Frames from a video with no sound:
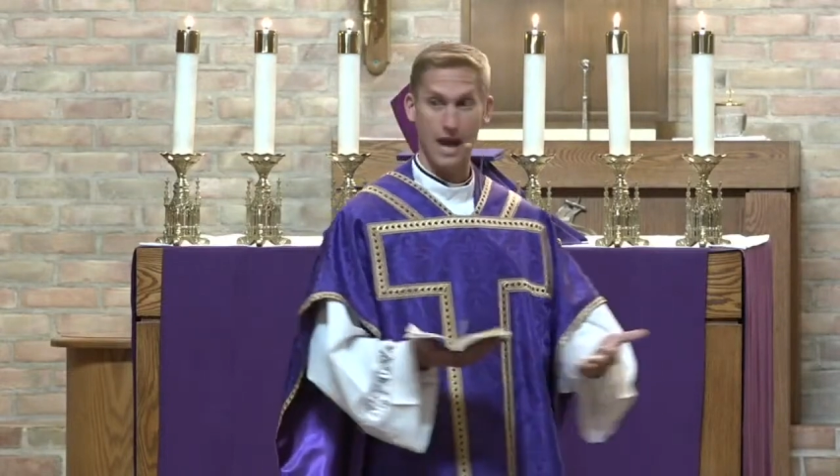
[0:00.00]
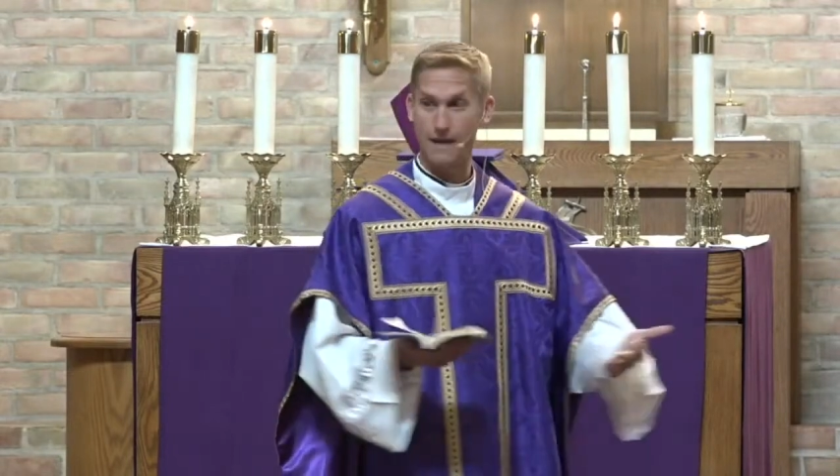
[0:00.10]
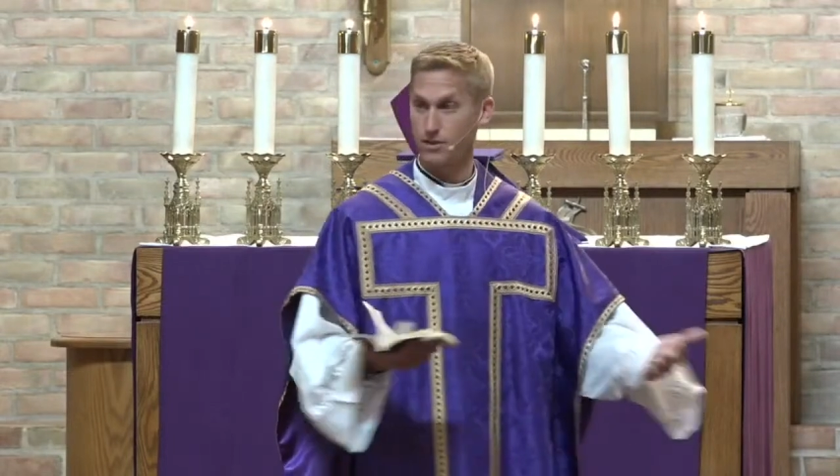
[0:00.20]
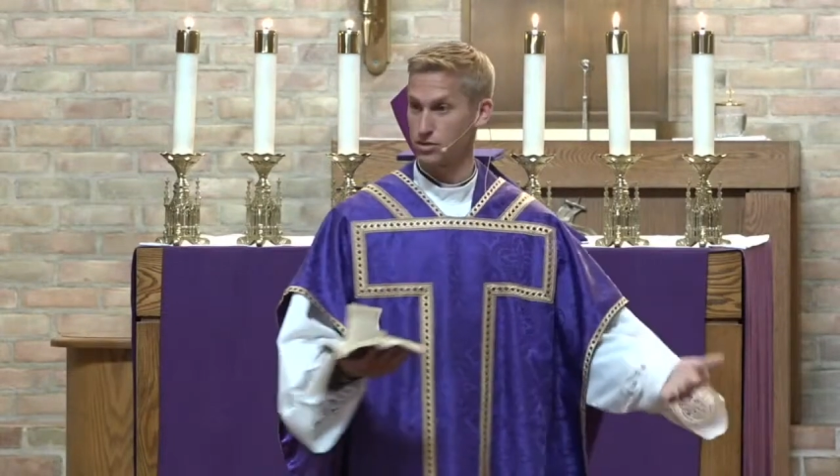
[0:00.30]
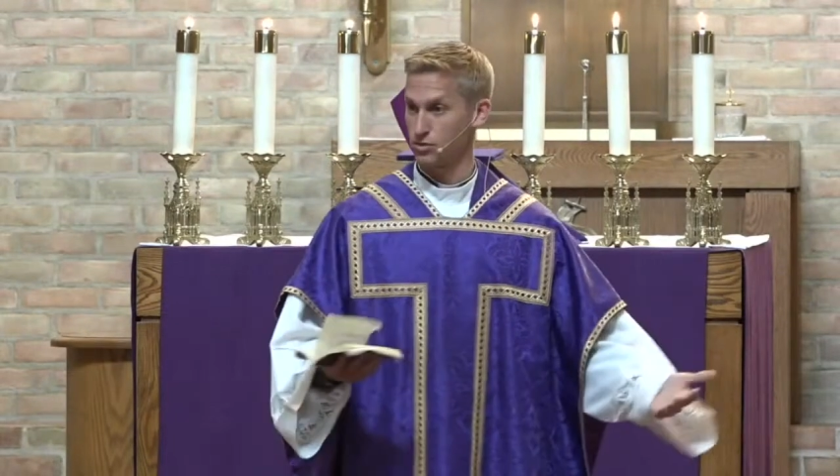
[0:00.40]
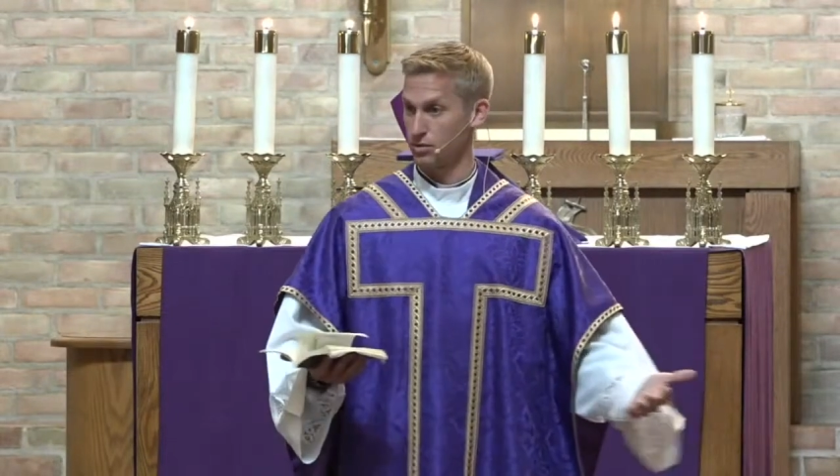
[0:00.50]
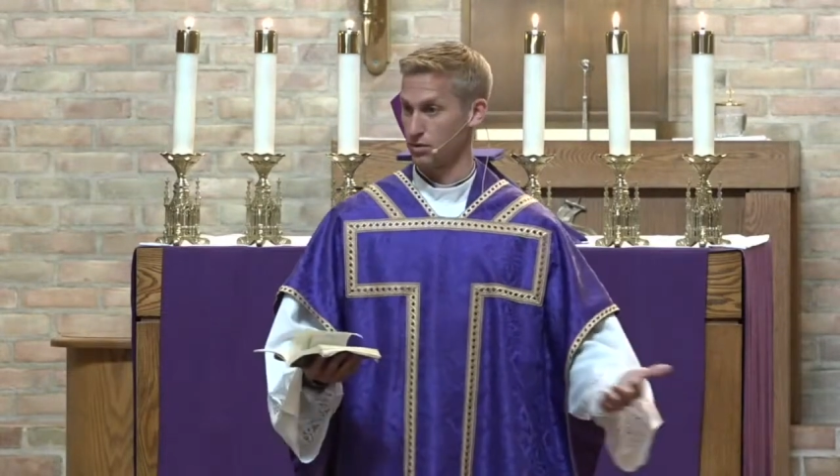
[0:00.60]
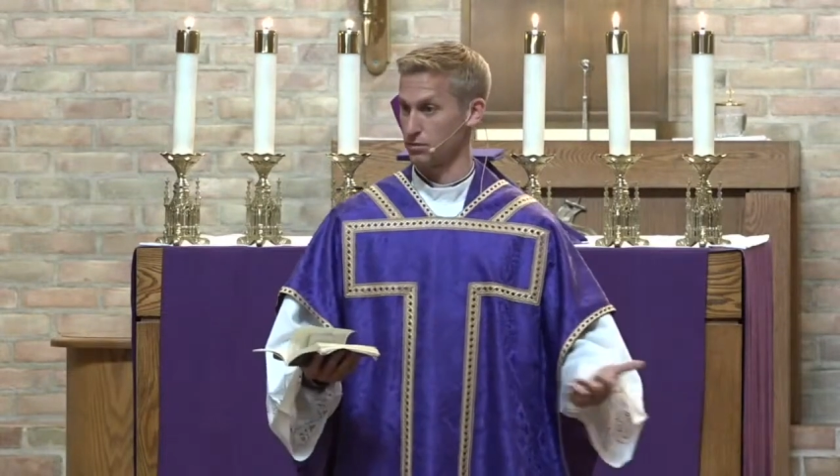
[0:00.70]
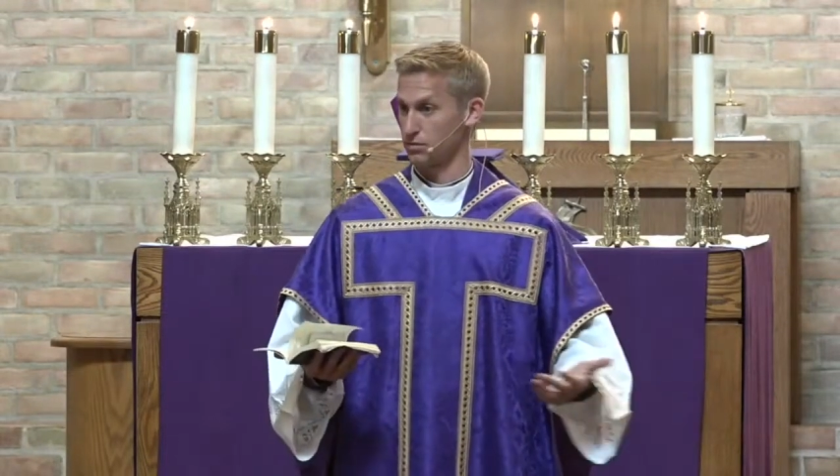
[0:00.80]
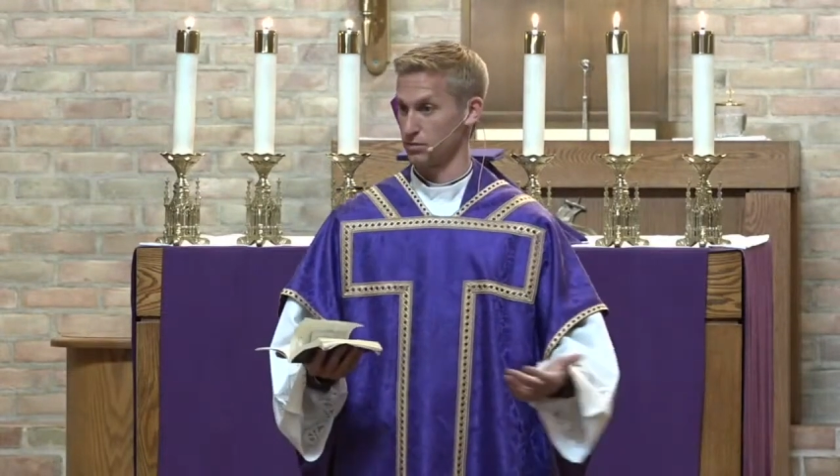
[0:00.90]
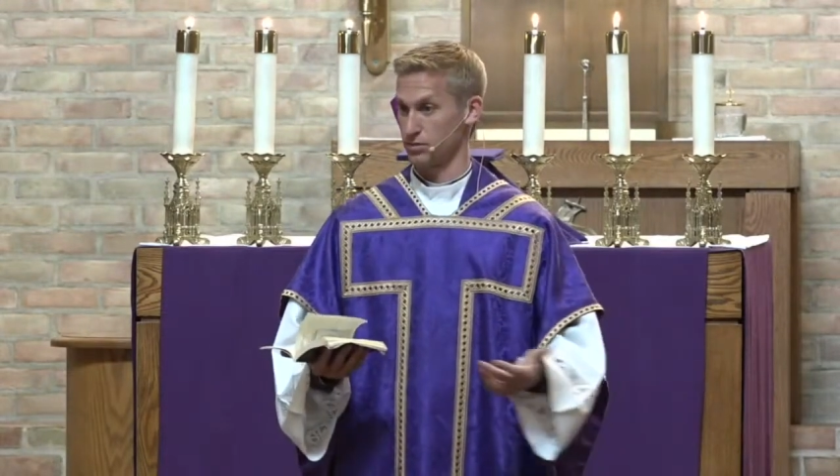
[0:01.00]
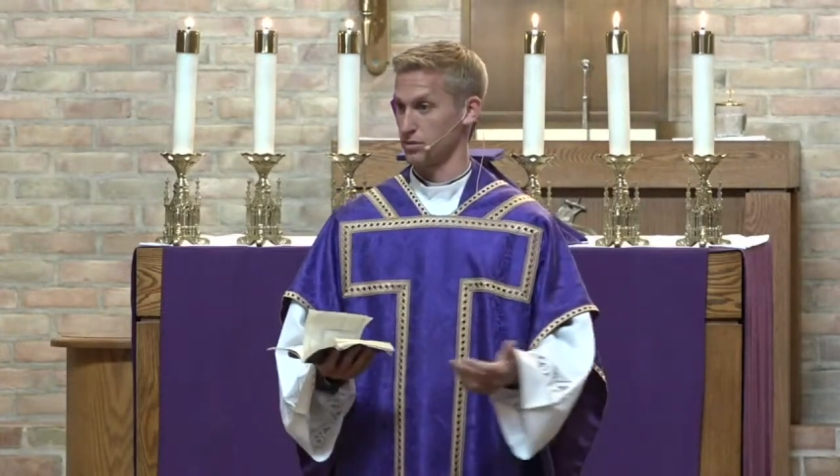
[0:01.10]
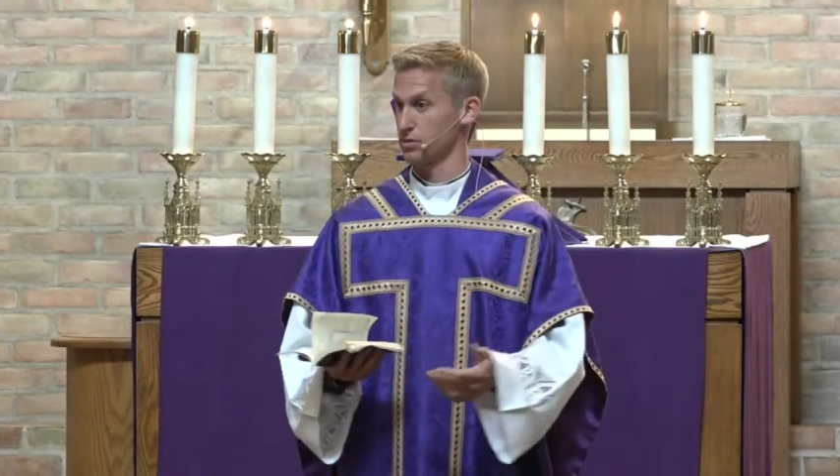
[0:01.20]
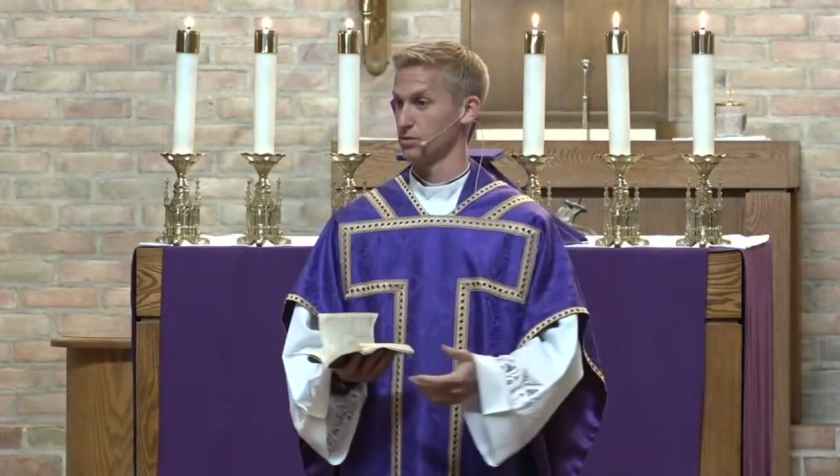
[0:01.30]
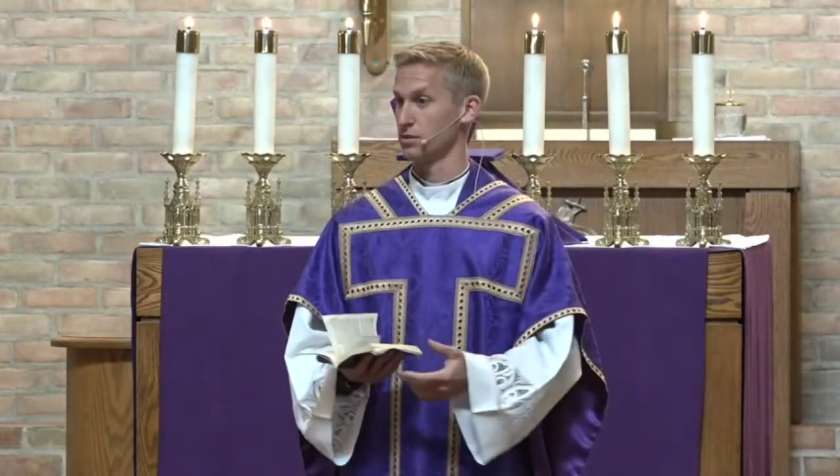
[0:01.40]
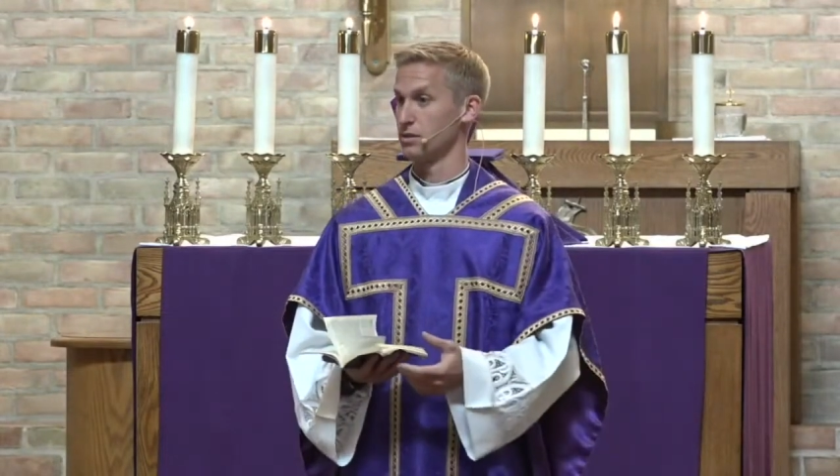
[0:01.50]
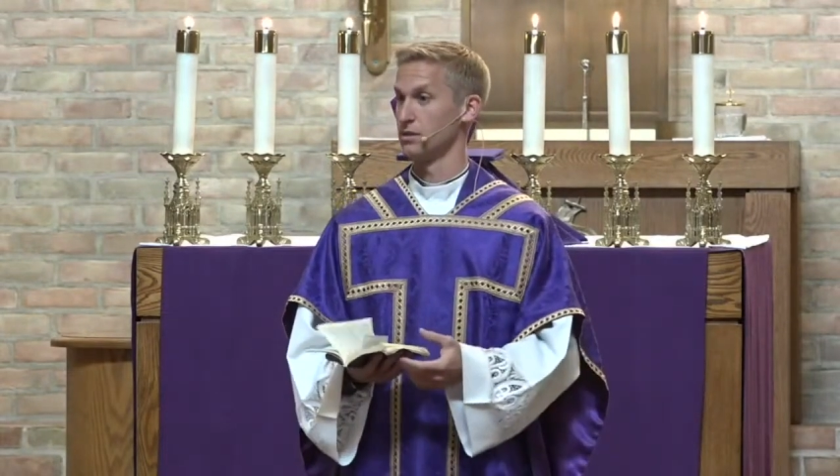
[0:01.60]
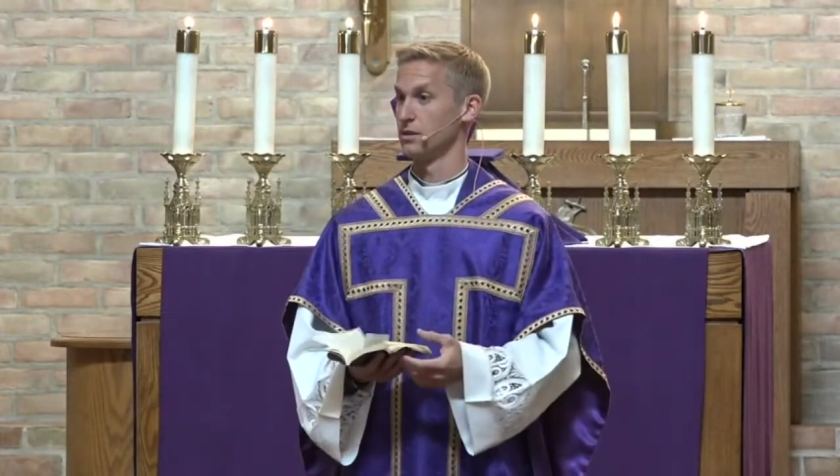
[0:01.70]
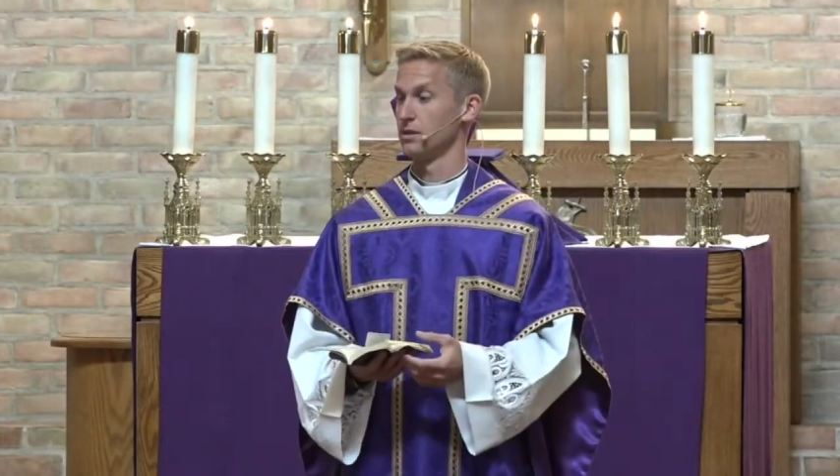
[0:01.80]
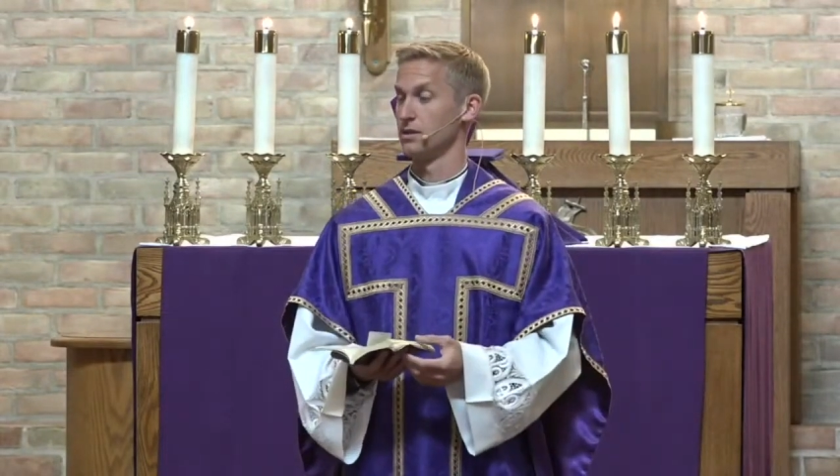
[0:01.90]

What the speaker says: have in school, rules in school.